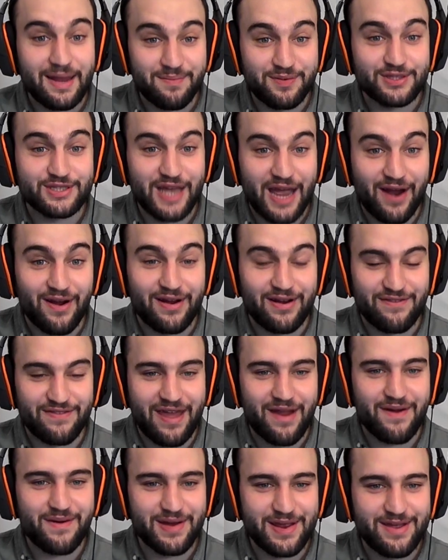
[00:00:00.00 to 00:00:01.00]
libertarian.
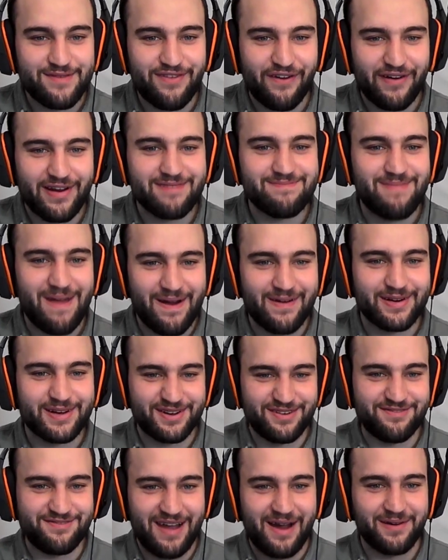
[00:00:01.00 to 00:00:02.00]
Very, very
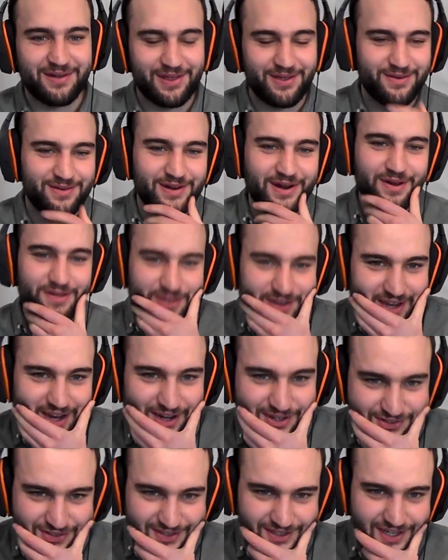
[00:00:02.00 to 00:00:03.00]
American value. You know, the
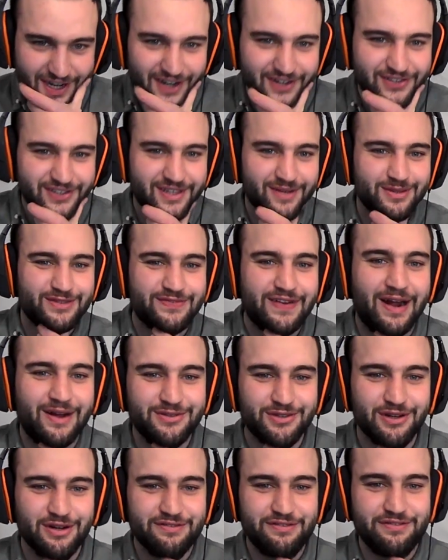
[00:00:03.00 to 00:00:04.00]
country that was
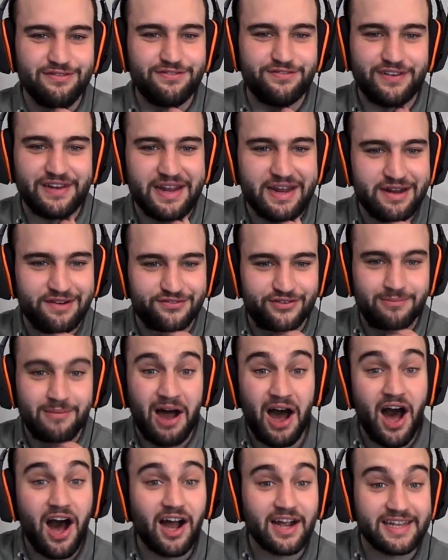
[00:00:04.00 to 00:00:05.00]
founded off of fleeing from
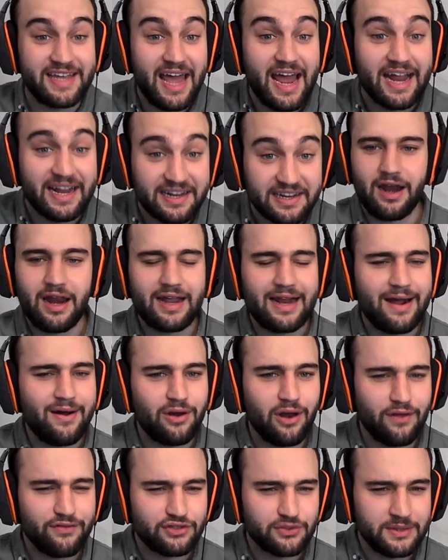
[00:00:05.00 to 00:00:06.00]
our king. I like how
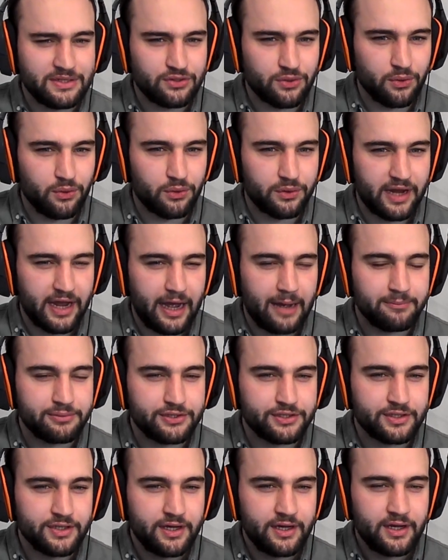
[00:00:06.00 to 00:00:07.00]
a lot of the tweets are all
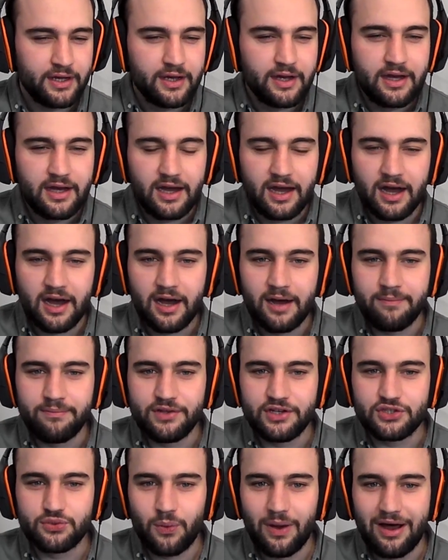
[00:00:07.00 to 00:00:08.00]
caps.
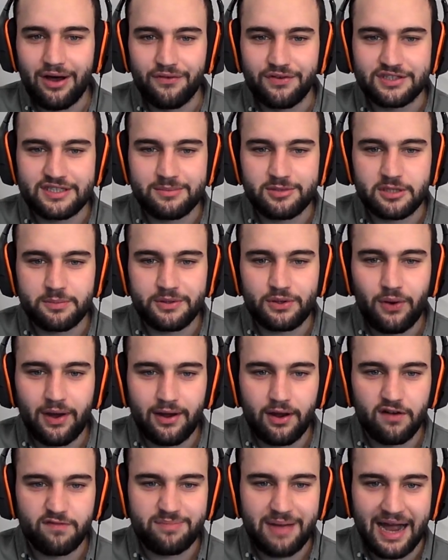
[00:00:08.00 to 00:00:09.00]
As well. There seems to be quite
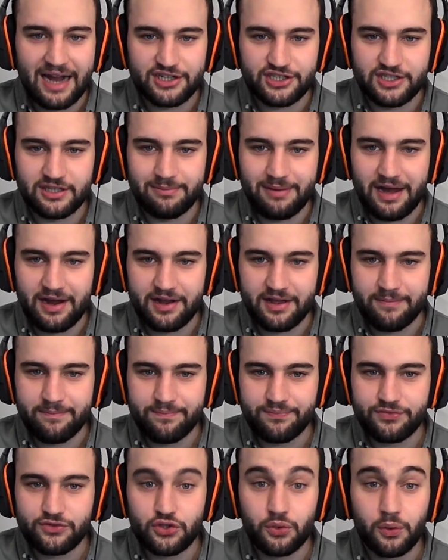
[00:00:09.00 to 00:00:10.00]
a lot of passion about it.
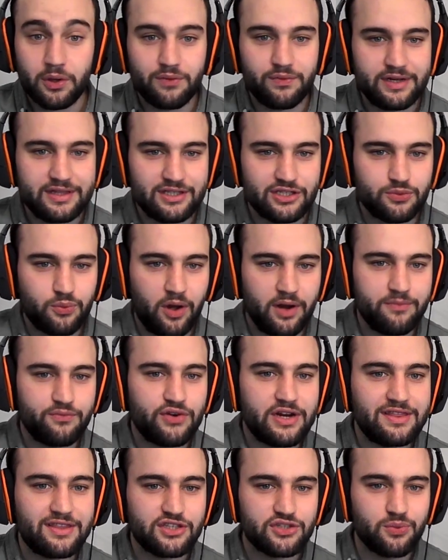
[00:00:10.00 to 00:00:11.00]
Do you want to read this one?
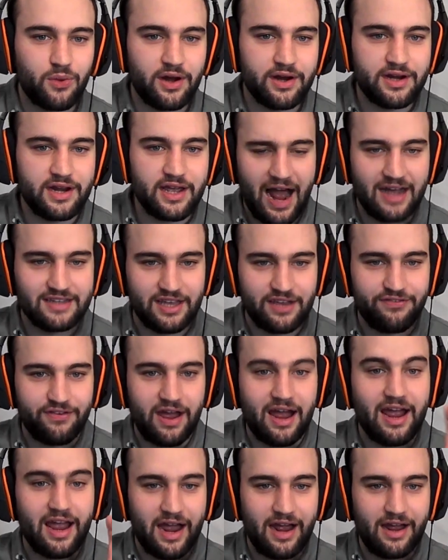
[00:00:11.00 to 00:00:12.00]
Read this one as if,
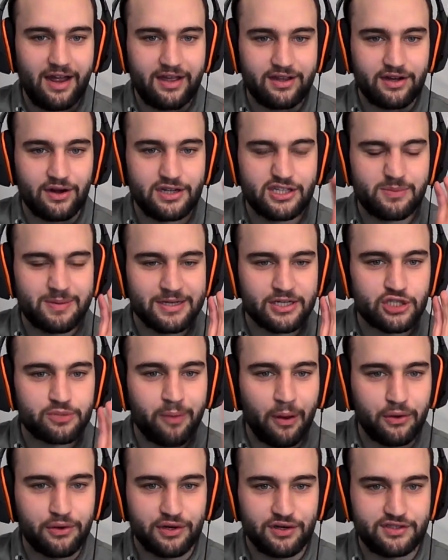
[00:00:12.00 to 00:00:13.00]
it's being
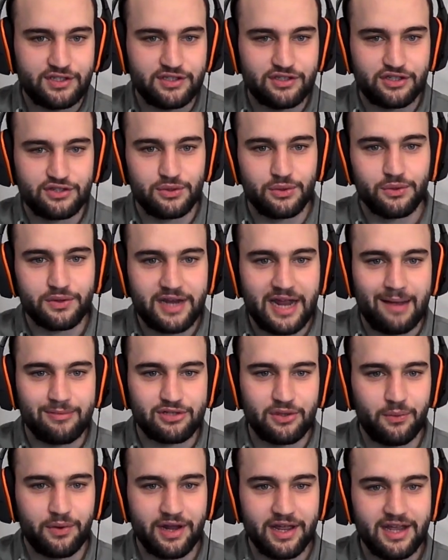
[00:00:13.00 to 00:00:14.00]
spoken. It's just all
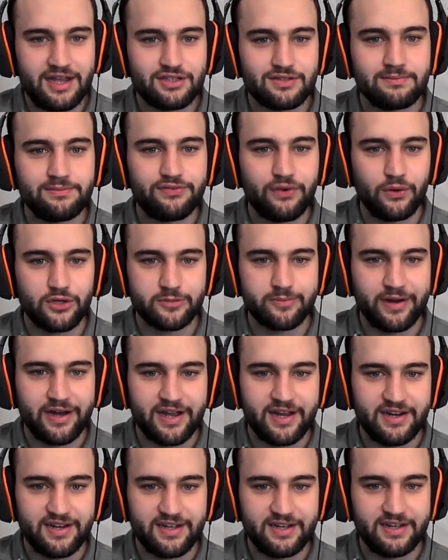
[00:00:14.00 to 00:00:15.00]
caps. I want to hear some force
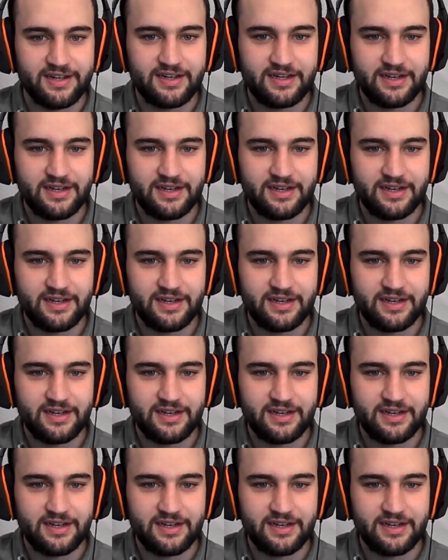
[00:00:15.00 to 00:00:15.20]
behind it.